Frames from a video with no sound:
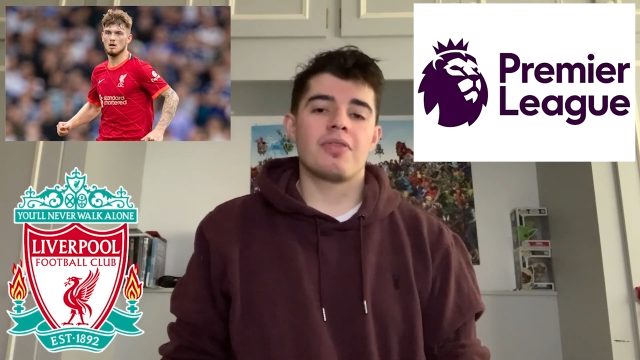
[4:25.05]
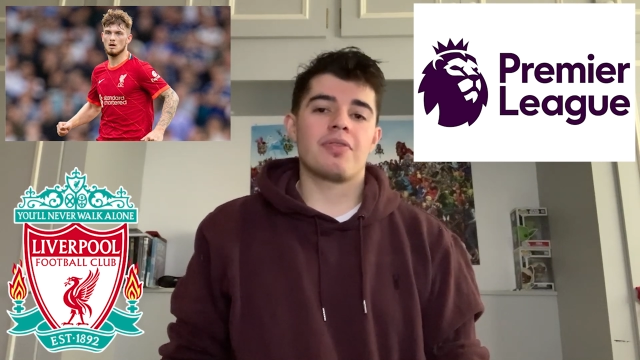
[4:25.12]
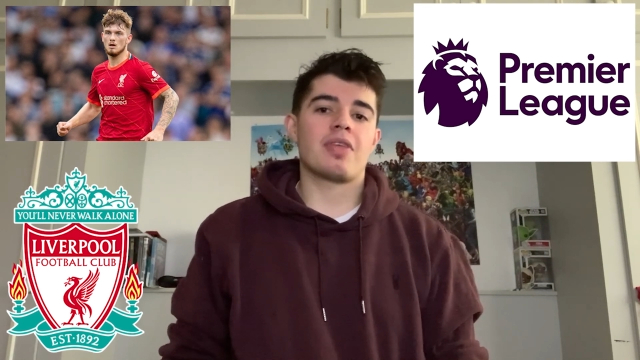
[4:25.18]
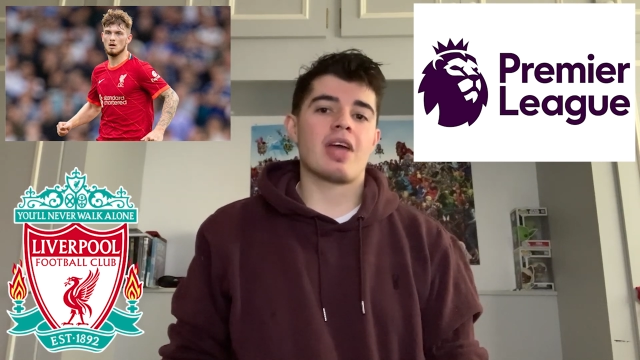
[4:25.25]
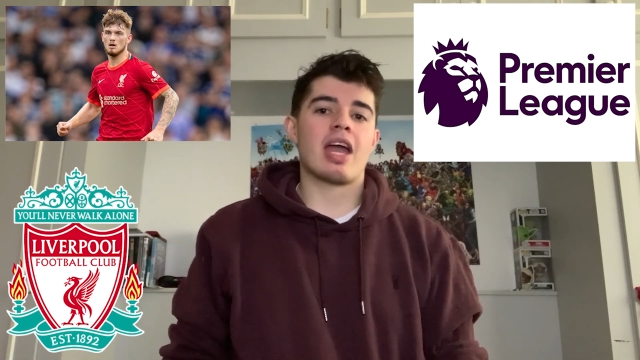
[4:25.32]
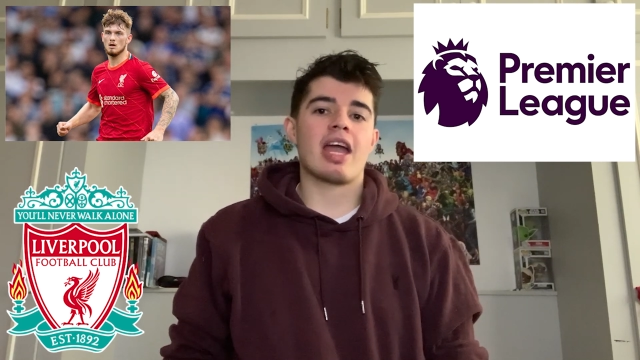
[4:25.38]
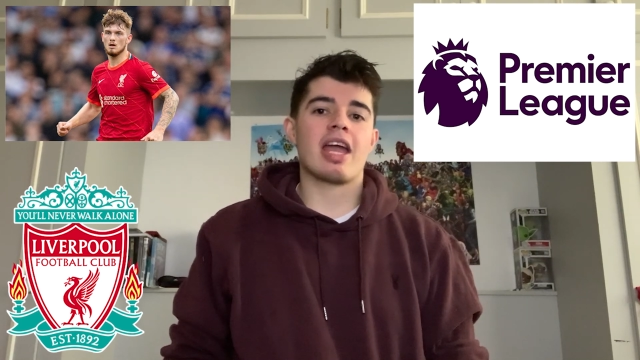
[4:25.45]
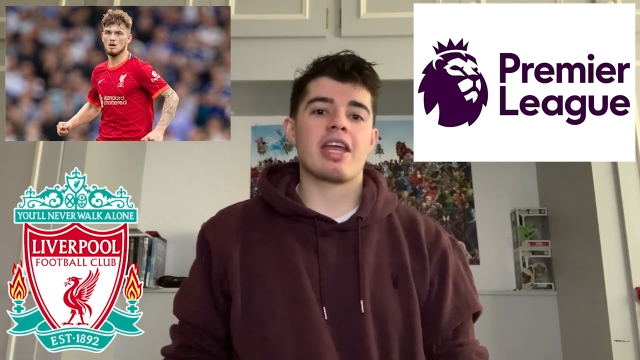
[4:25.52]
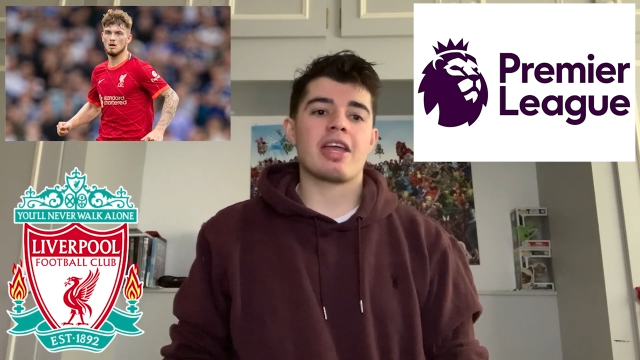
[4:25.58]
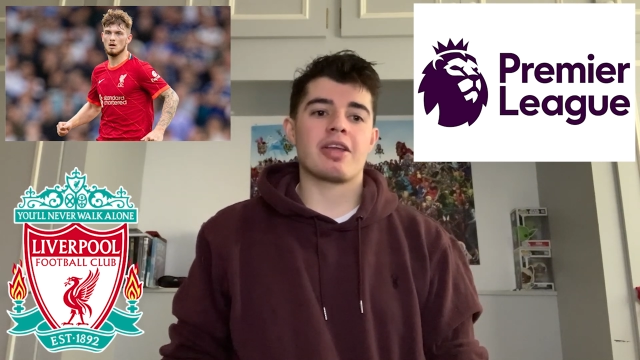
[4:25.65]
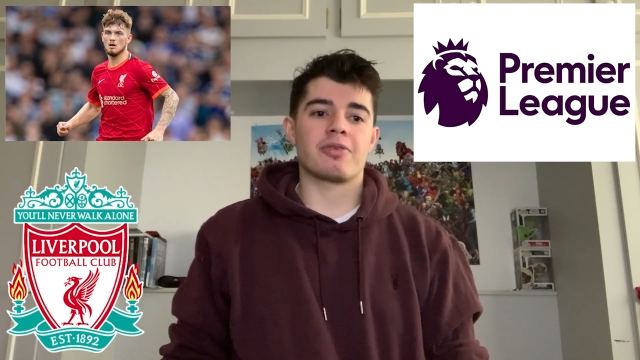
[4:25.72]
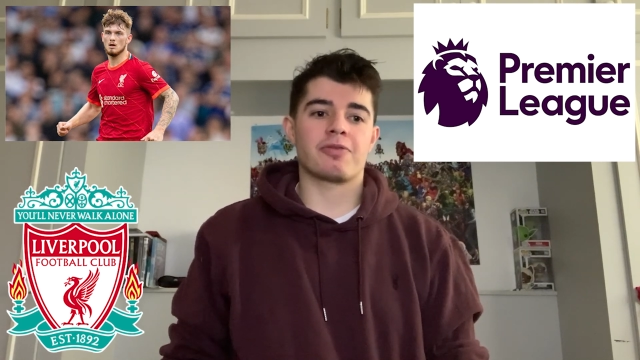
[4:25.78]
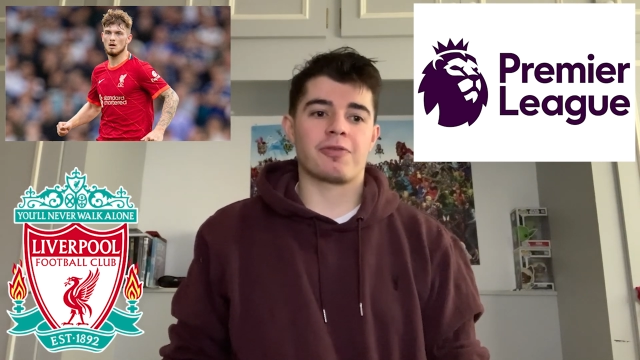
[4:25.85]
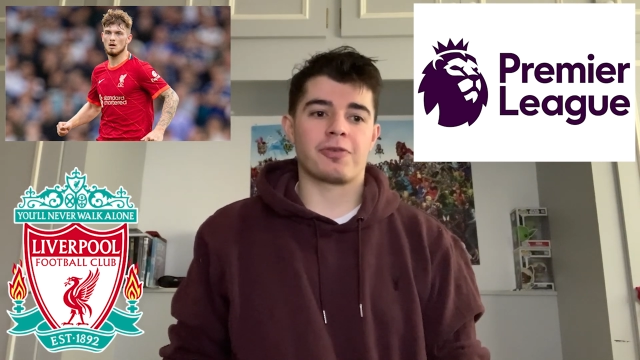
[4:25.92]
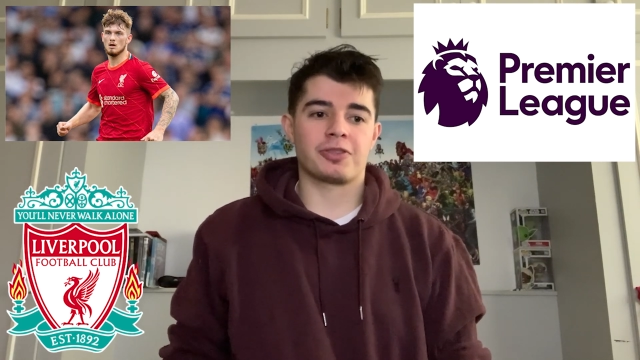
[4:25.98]

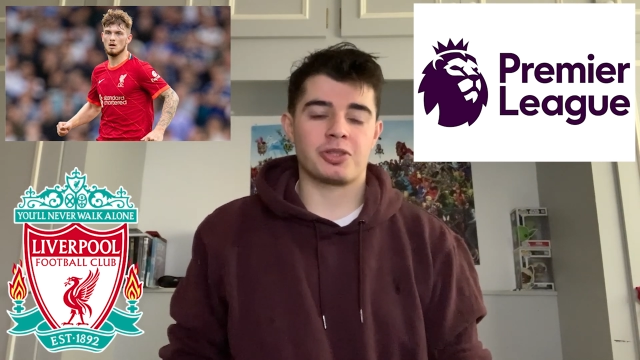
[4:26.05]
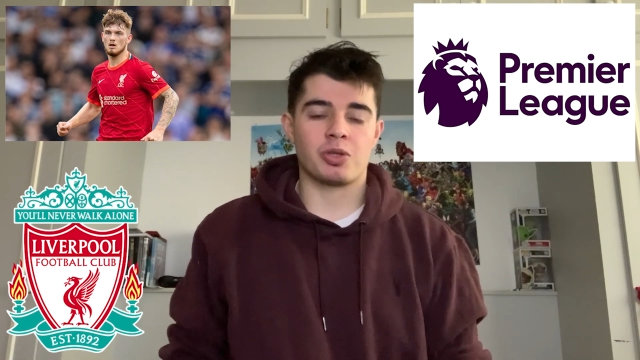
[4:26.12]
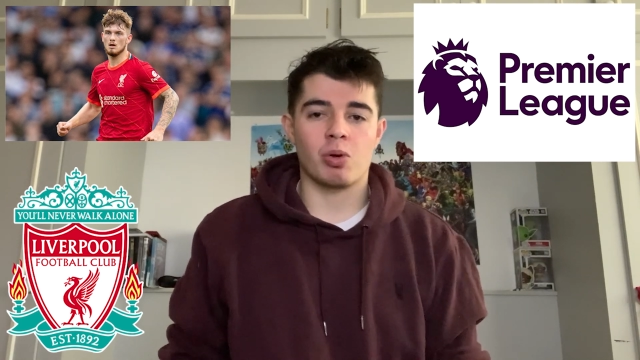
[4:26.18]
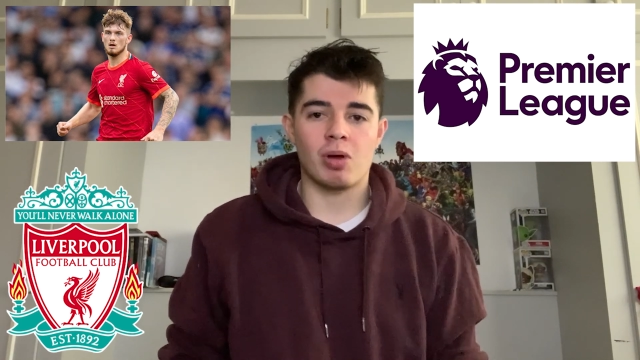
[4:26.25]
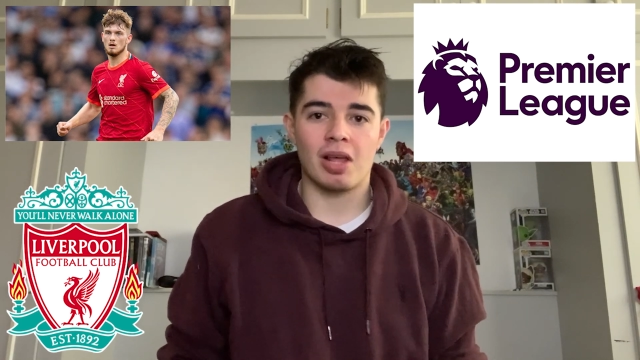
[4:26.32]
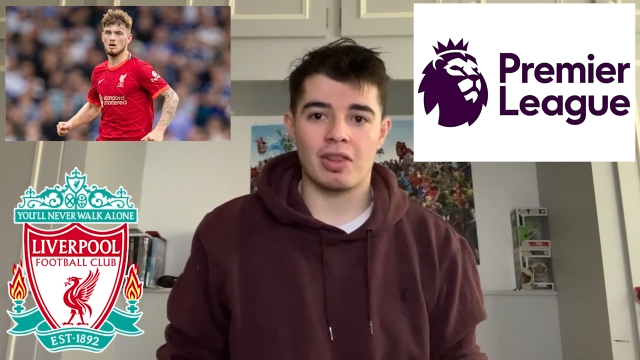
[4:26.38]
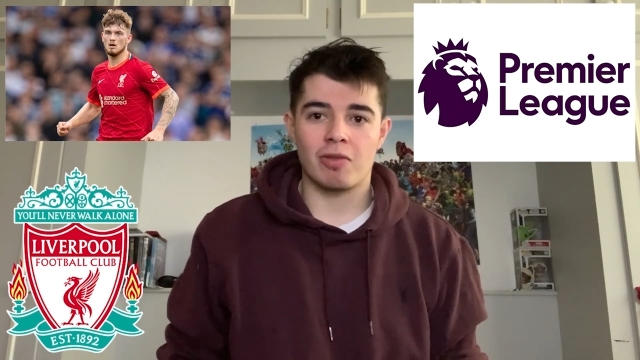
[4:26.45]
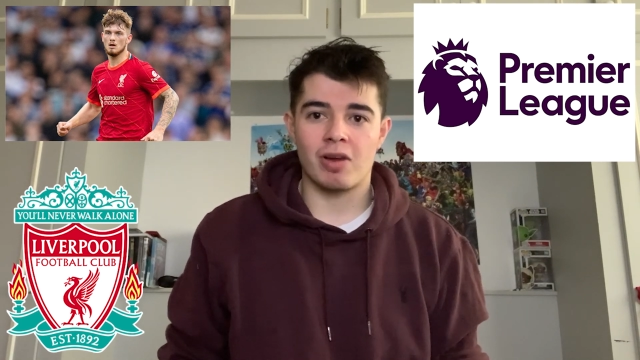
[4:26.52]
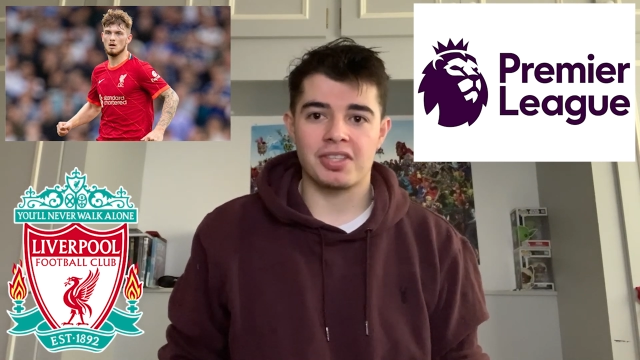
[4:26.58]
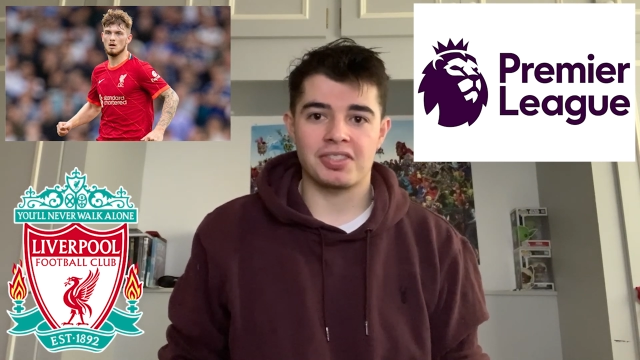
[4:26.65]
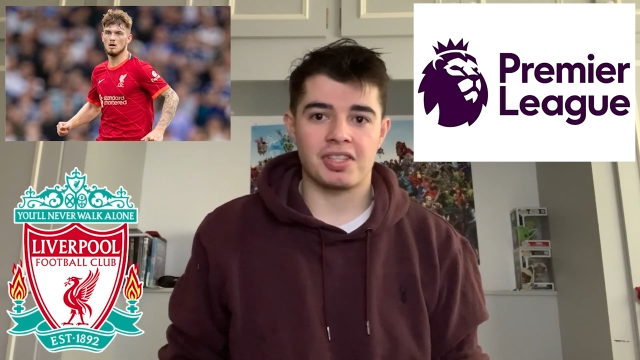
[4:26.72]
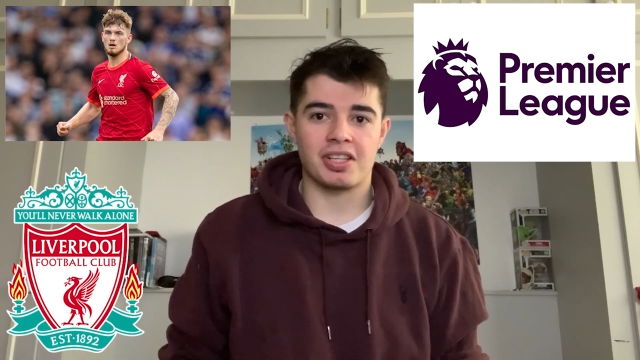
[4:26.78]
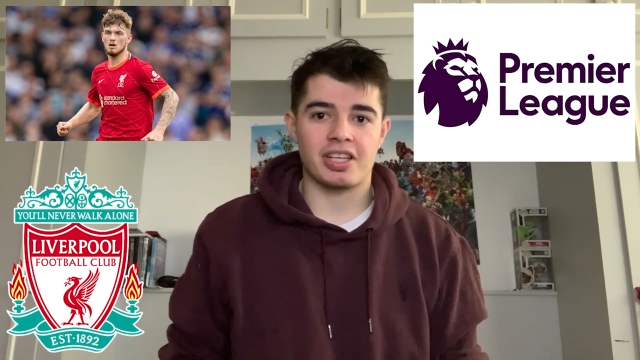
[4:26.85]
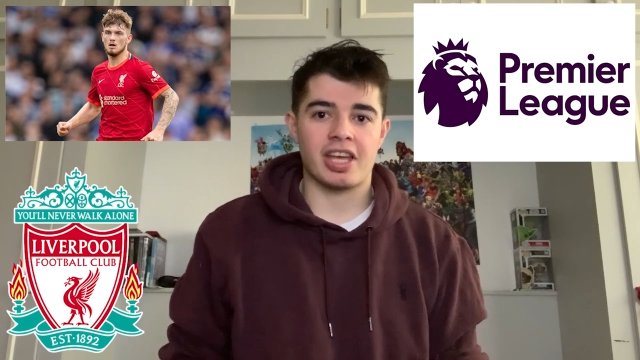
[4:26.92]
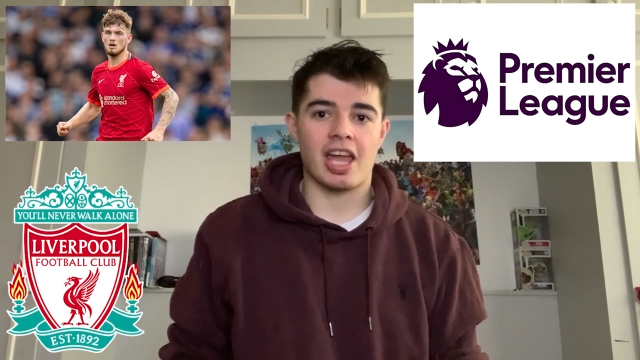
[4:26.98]
They saw out the rest
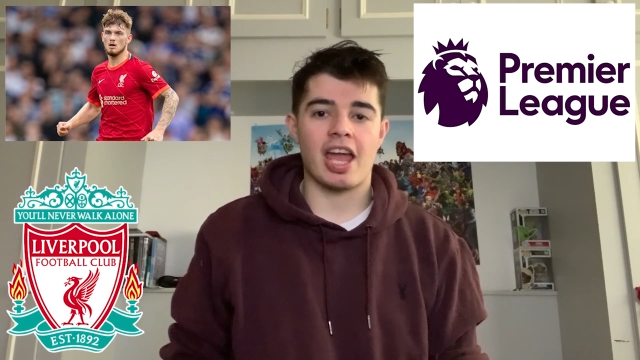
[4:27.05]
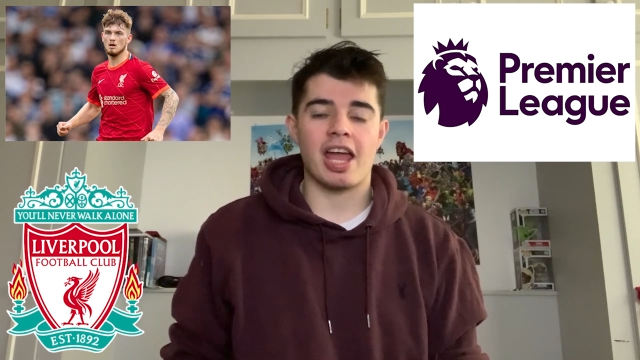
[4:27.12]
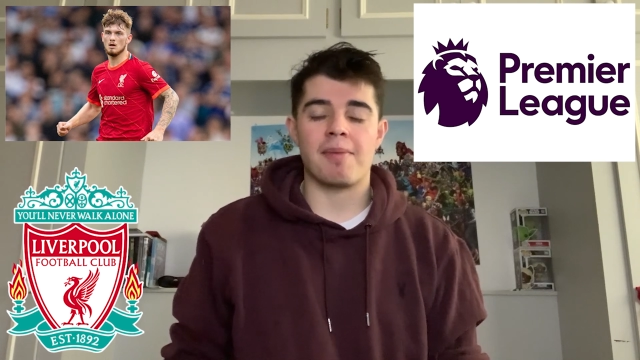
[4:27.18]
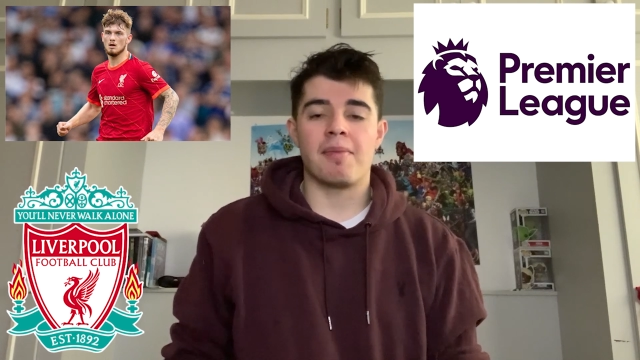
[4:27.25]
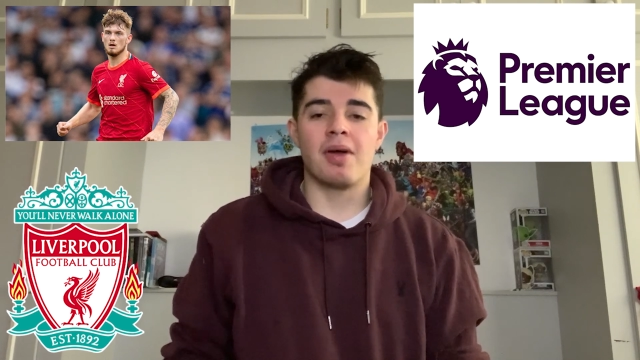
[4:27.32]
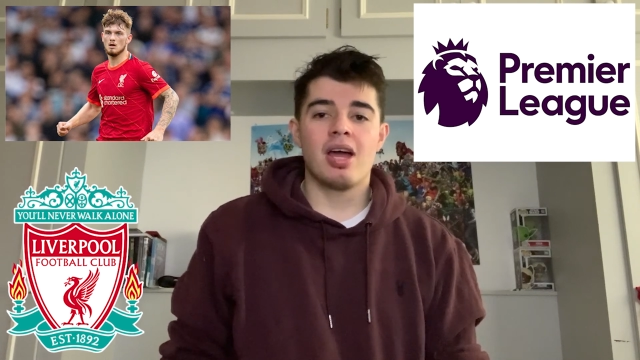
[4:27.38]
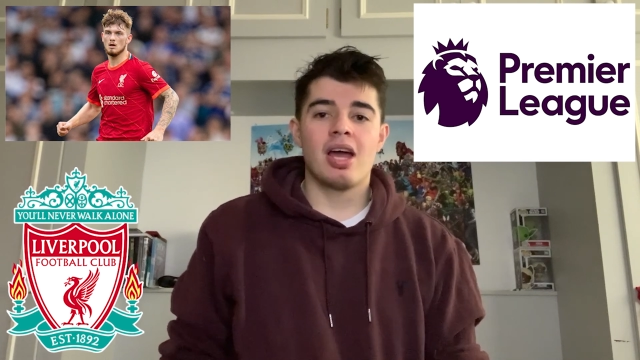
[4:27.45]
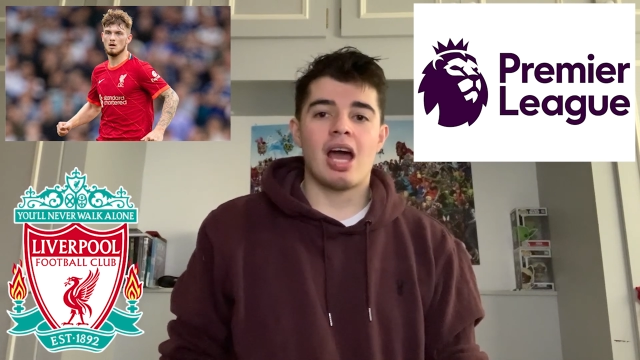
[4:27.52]
of the game